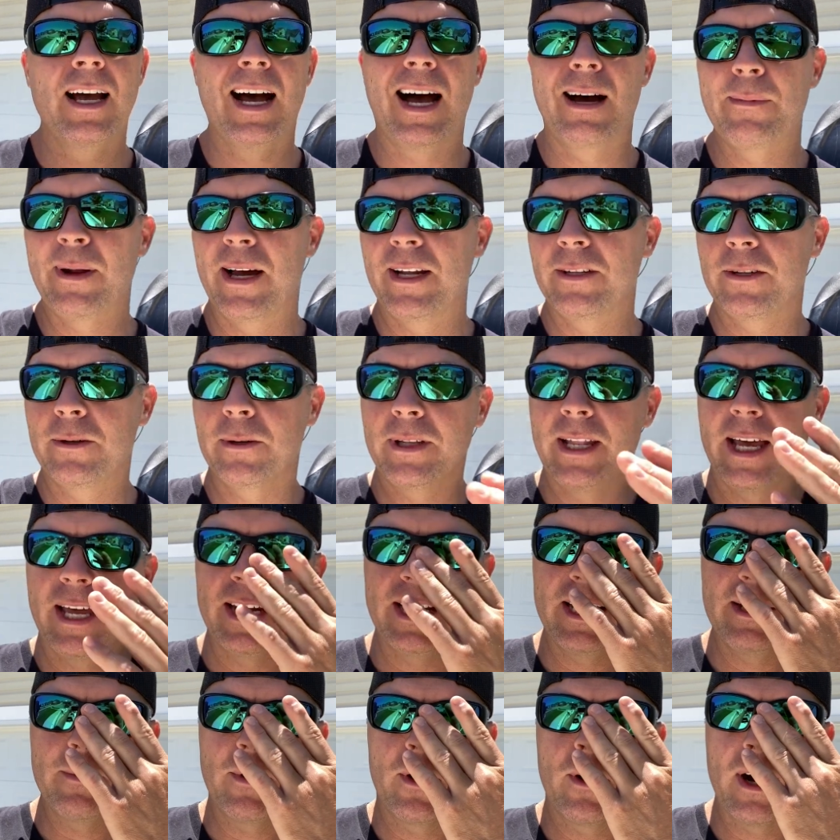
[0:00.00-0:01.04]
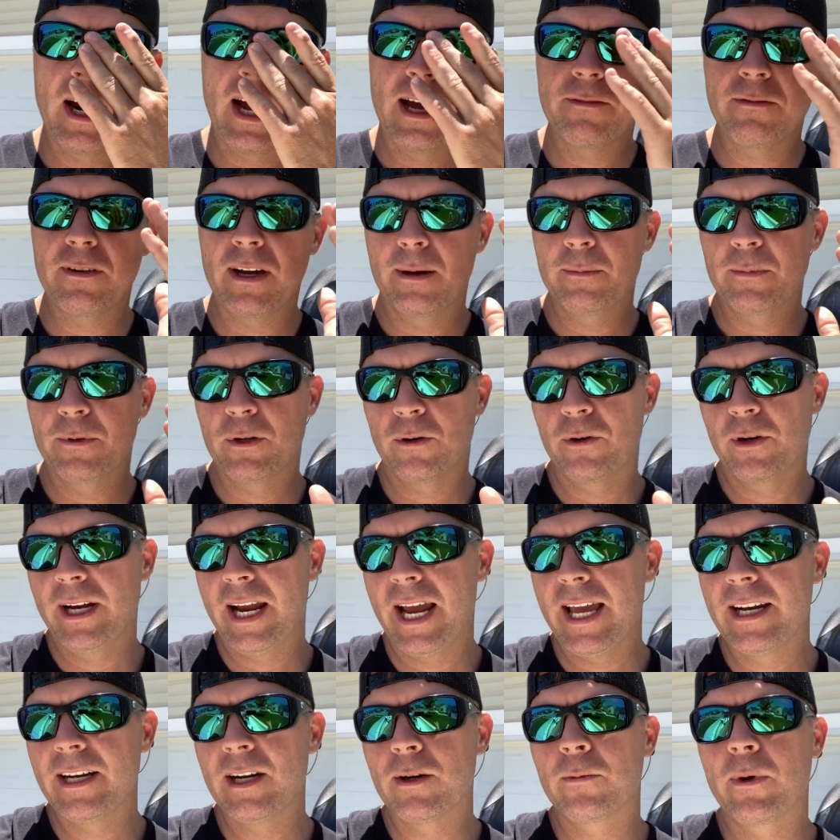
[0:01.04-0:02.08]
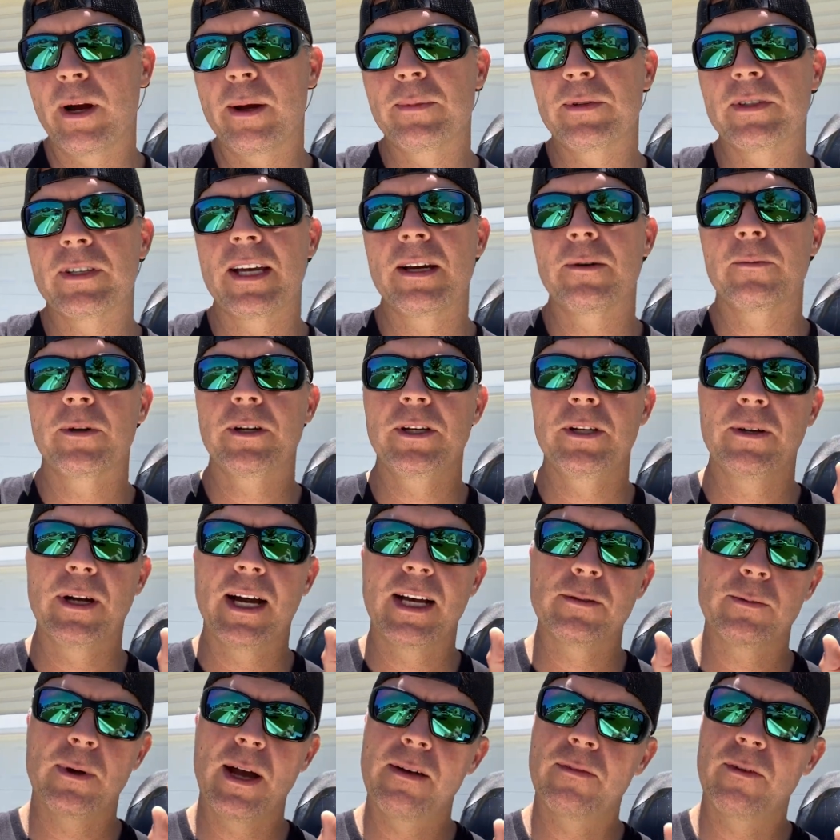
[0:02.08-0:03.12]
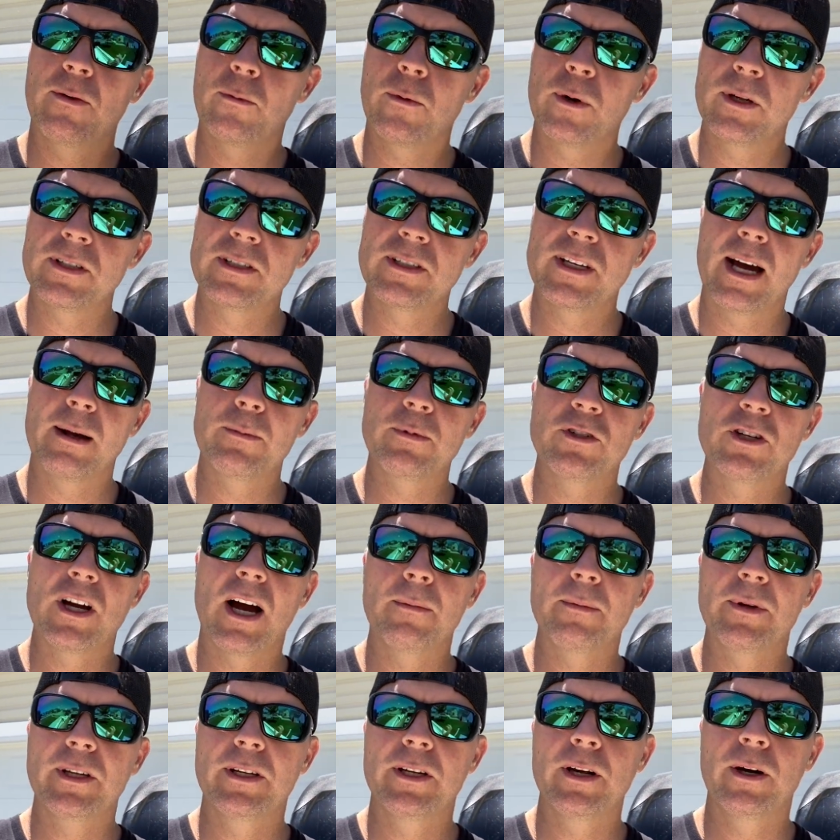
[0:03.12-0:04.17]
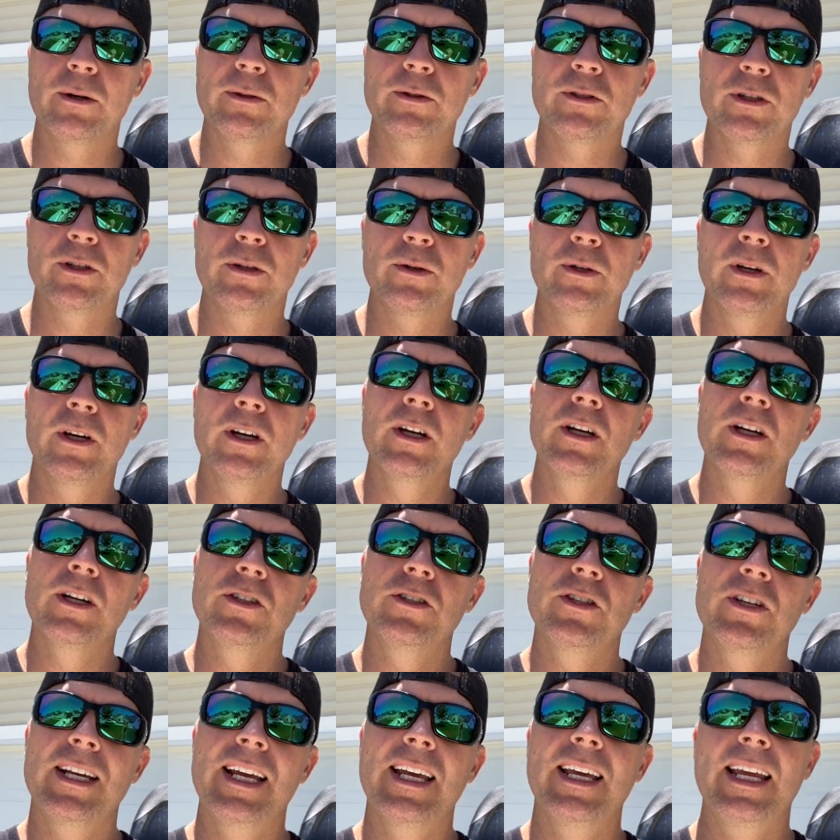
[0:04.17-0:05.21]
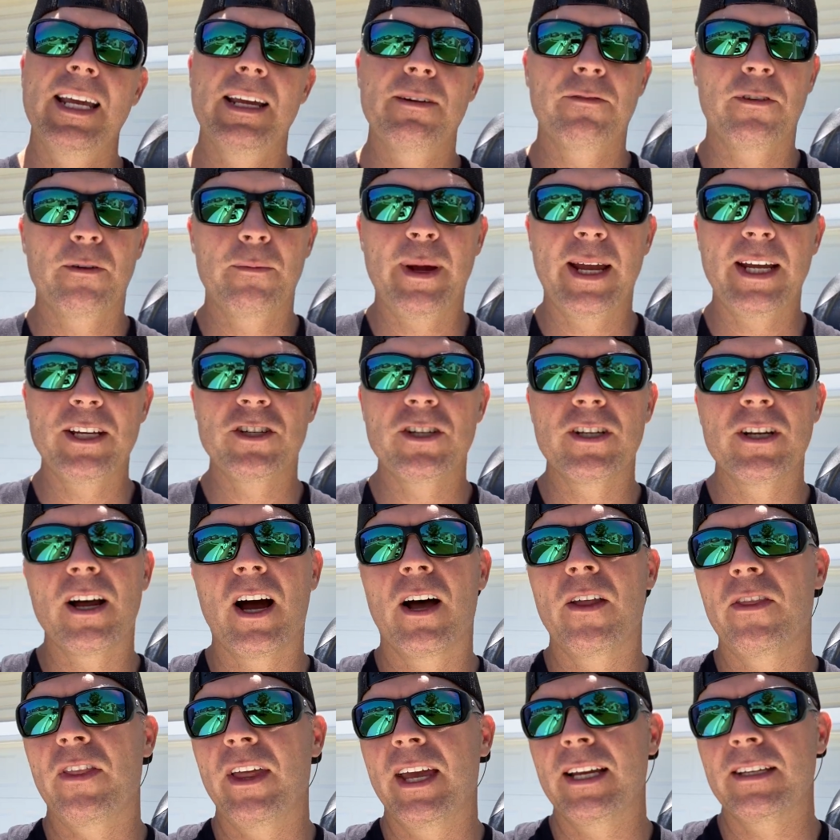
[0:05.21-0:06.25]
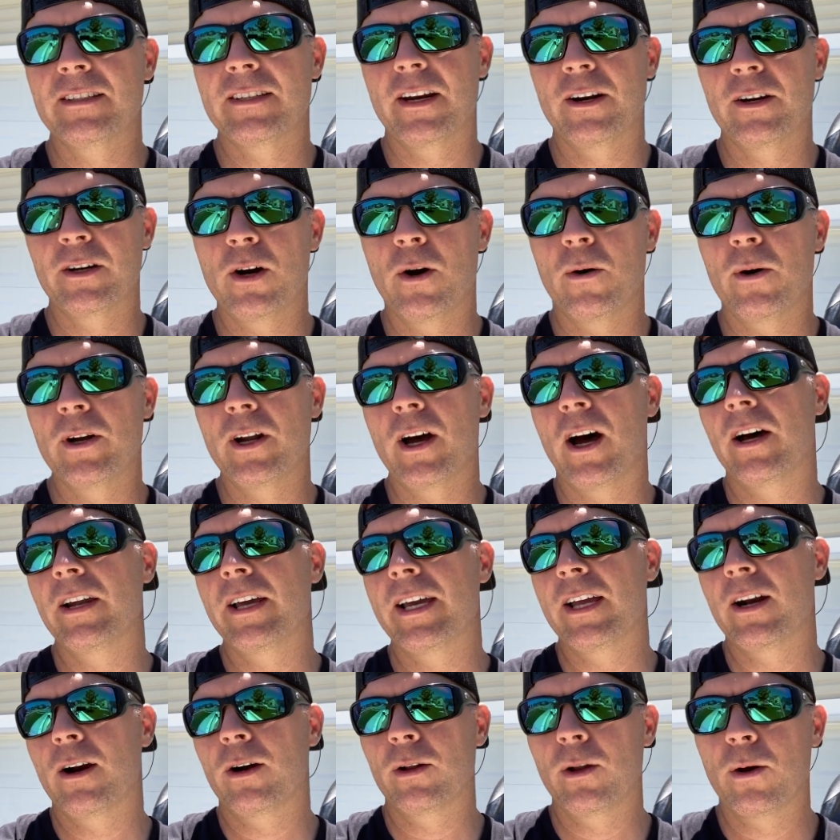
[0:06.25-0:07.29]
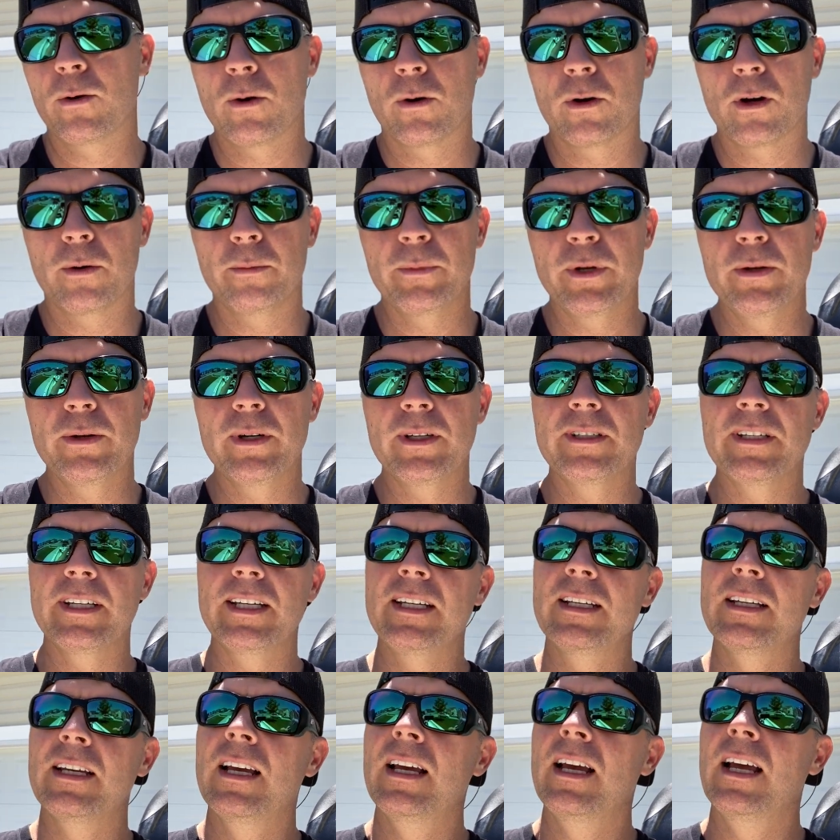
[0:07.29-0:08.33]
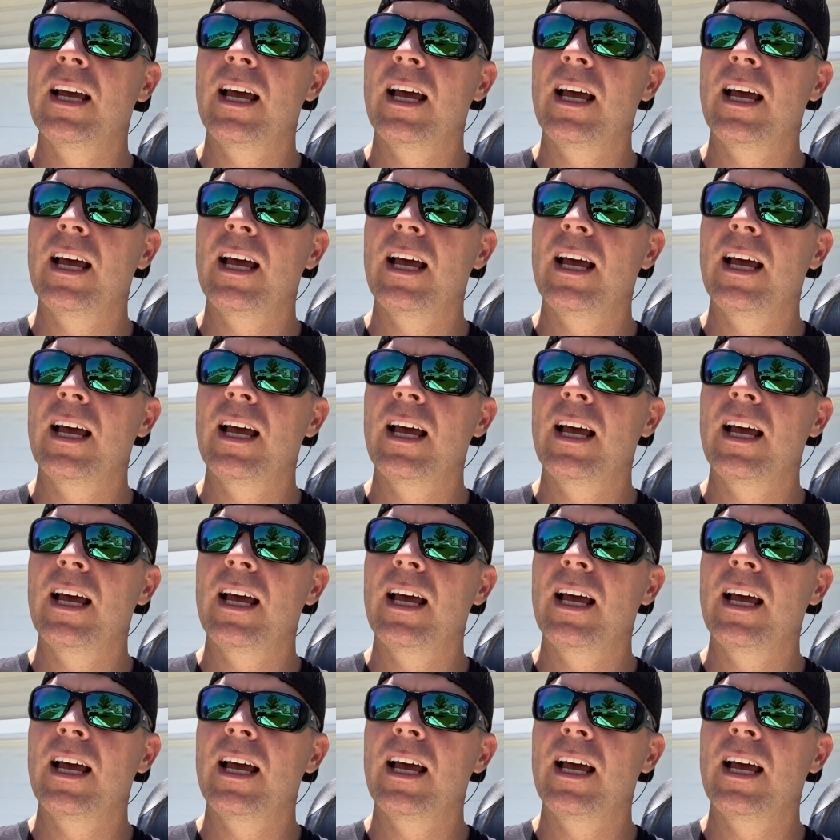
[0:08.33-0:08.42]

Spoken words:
I'm not doing that anymore. I'm creating a website where you guys will have a one-stop shop to go to get information on things that are going on in our local community.